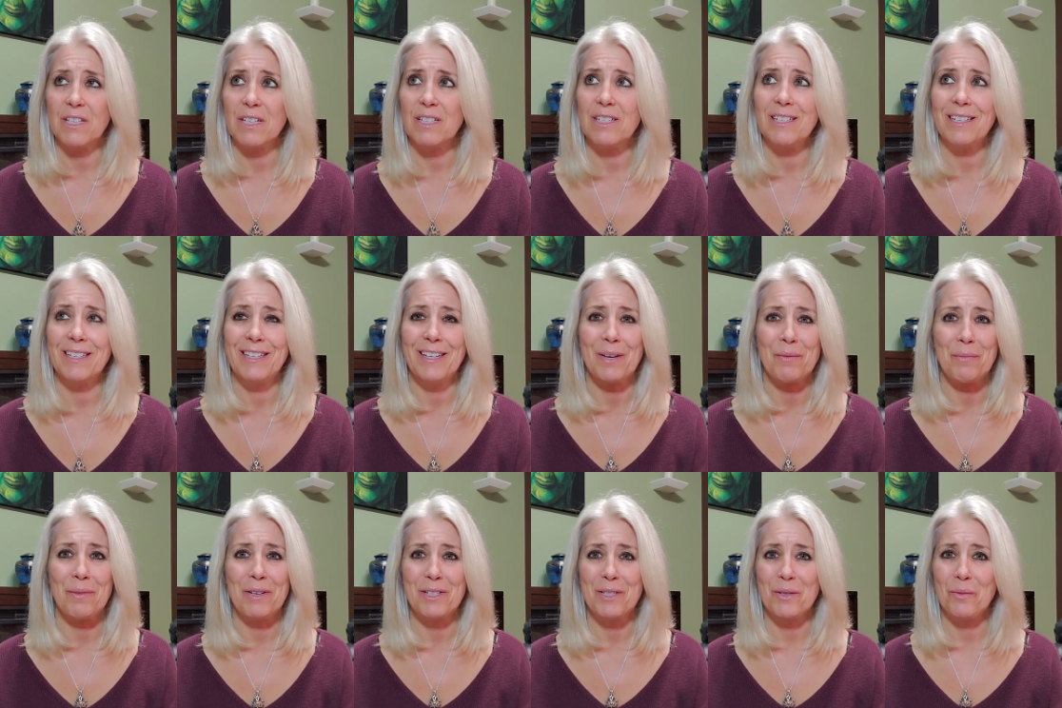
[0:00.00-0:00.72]
He did
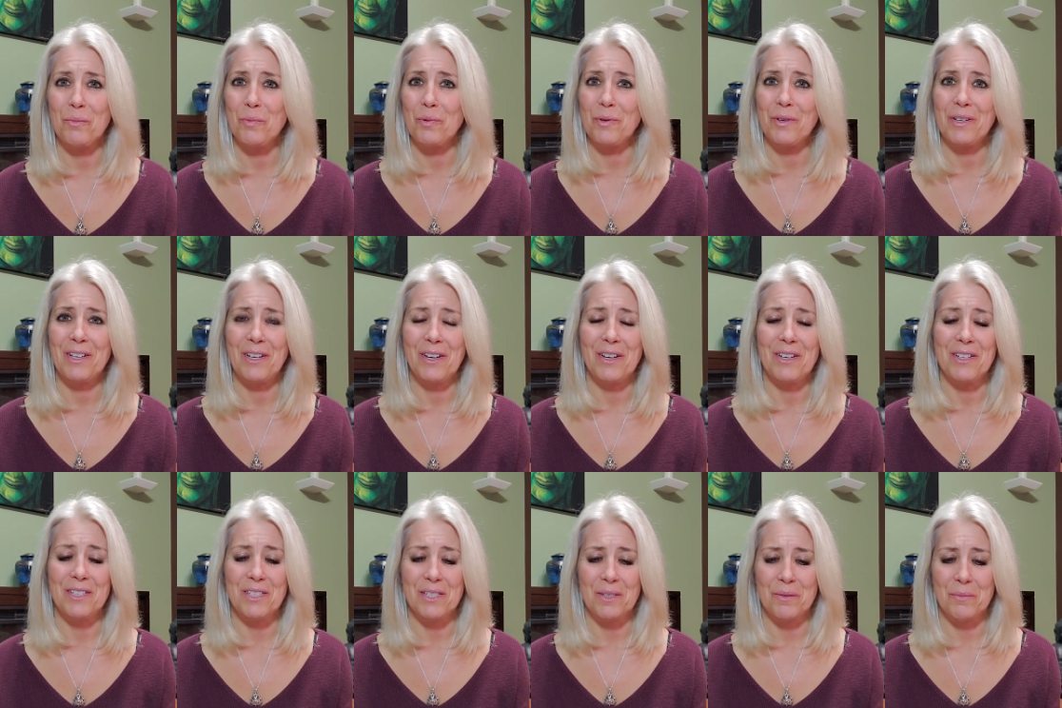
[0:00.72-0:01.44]
give me some pretty
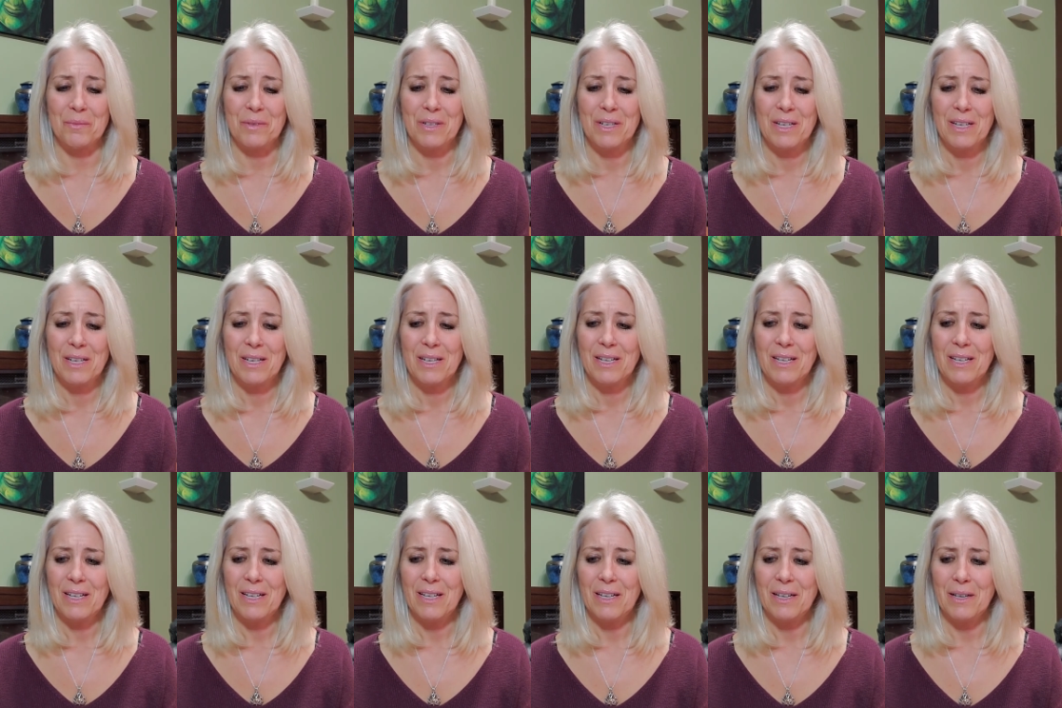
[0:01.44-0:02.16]
awesome,
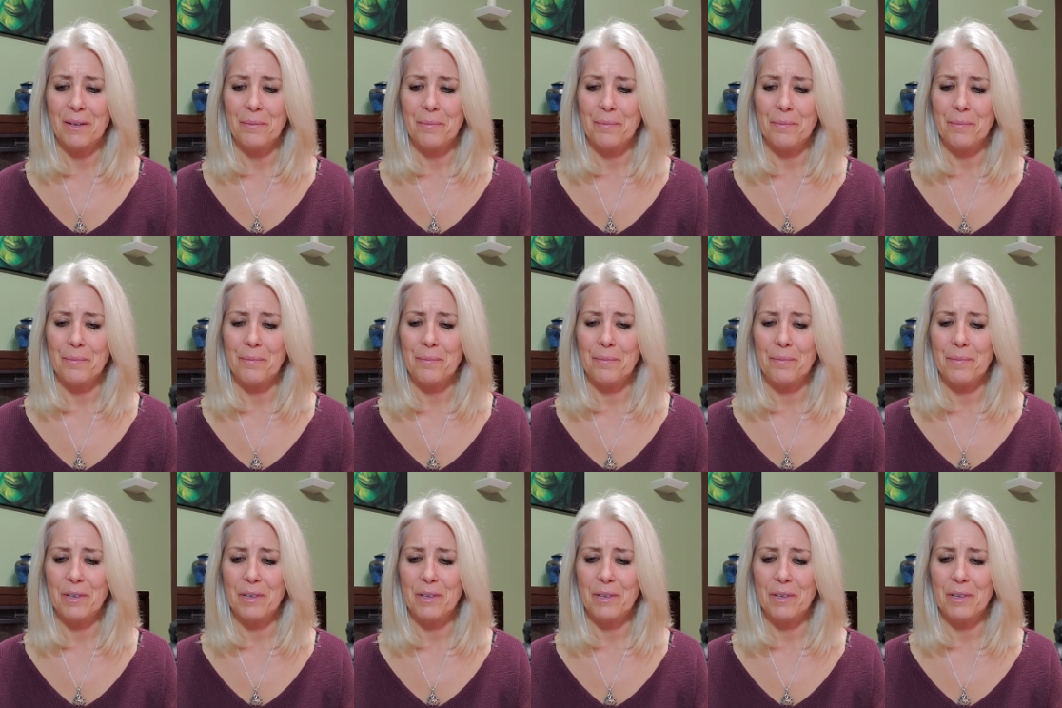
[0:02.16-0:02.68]
um,